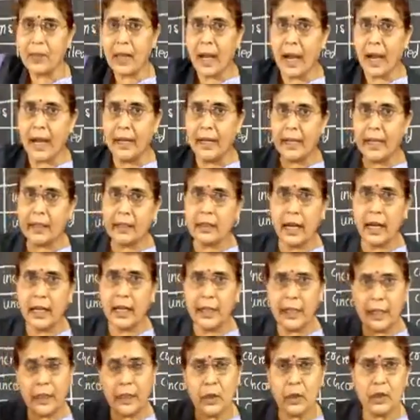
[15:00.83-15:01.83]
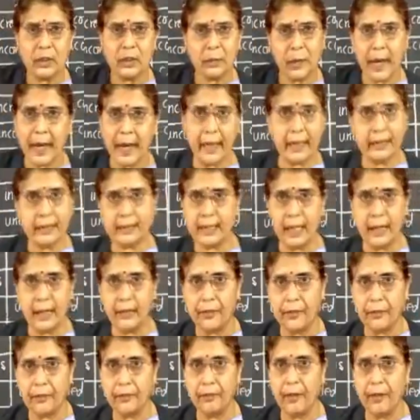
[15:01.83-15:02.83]
And it continues by
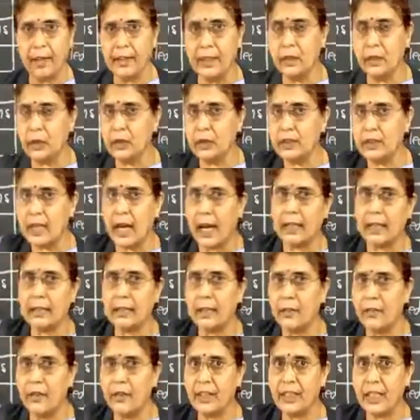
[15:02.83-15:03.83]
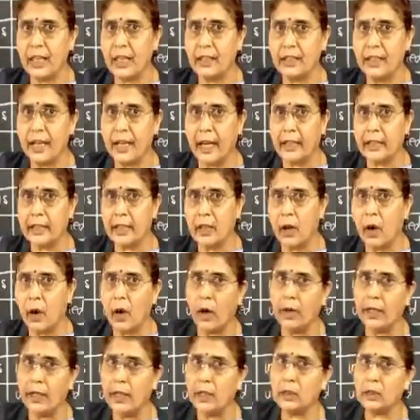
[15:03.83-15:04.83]
itself. Once you start the fission reaction,
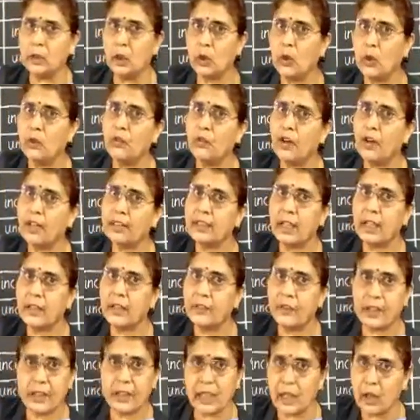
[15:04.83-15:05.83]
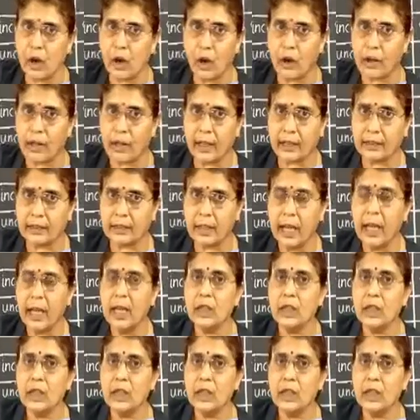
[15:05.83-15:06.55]
on its own further fission occurs.